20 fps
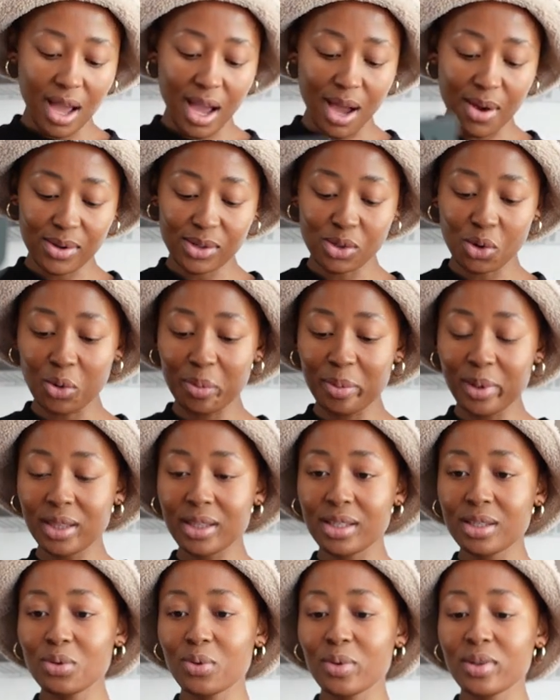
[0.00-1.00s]
I was
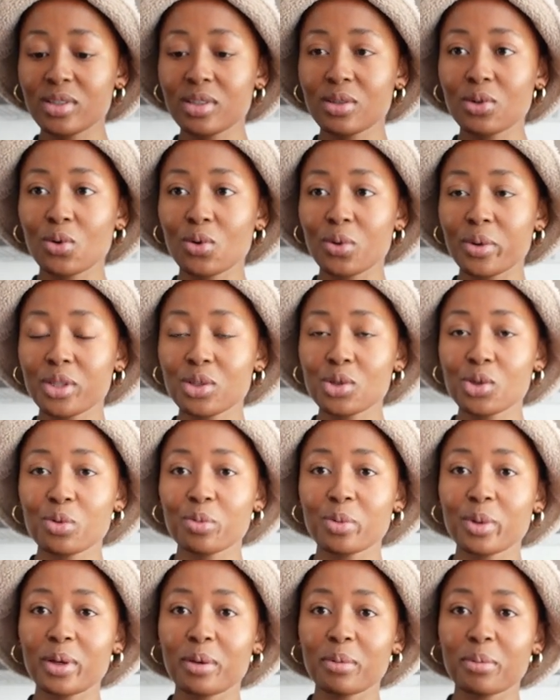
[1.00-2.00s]
hoping this wasn't going
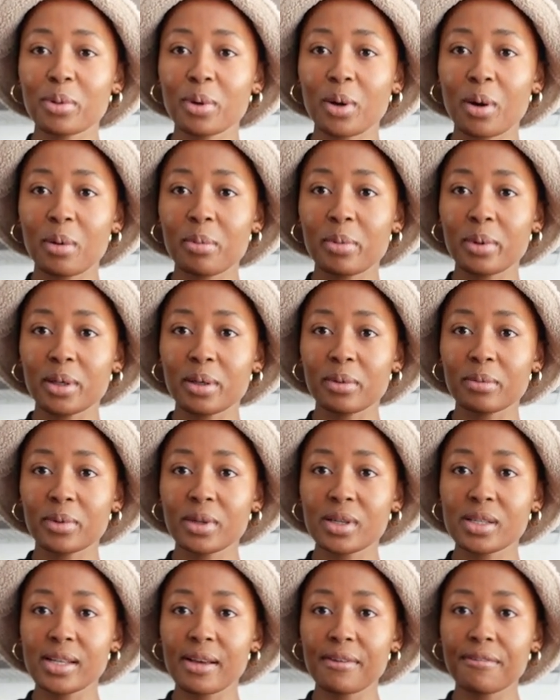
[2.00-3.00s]
to be a problem
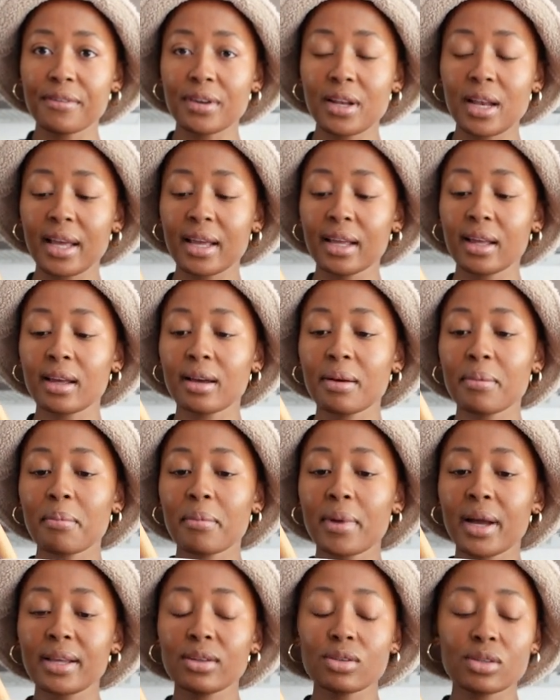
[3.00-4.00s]
because I feel like
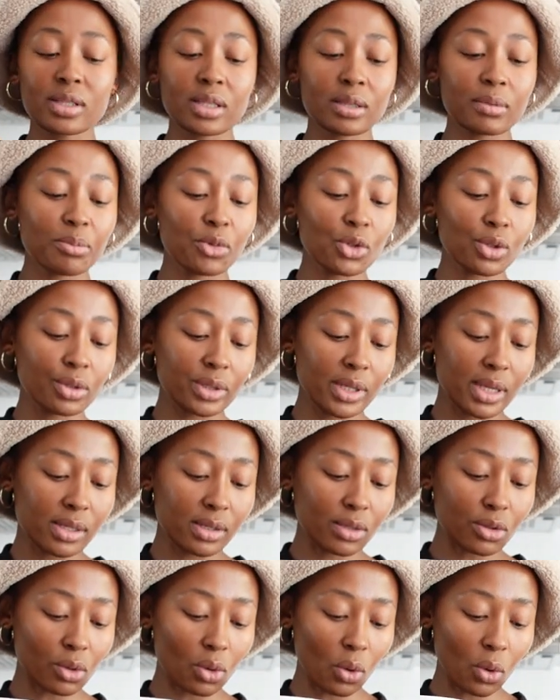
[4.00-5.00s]
my
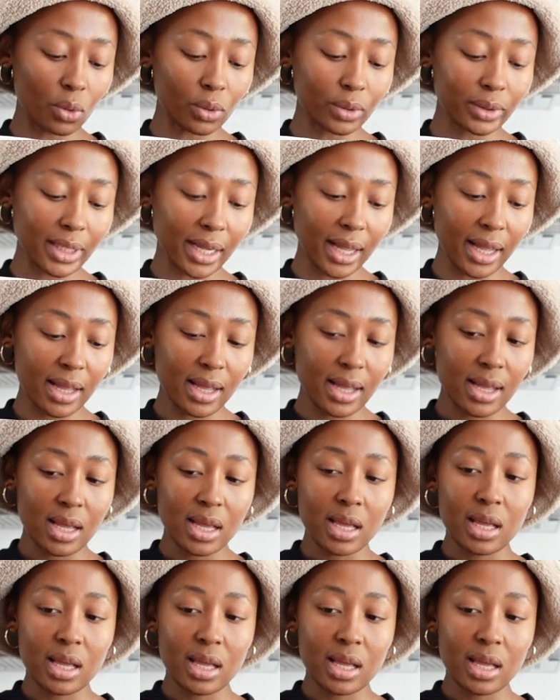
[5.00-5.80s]
utensil holder,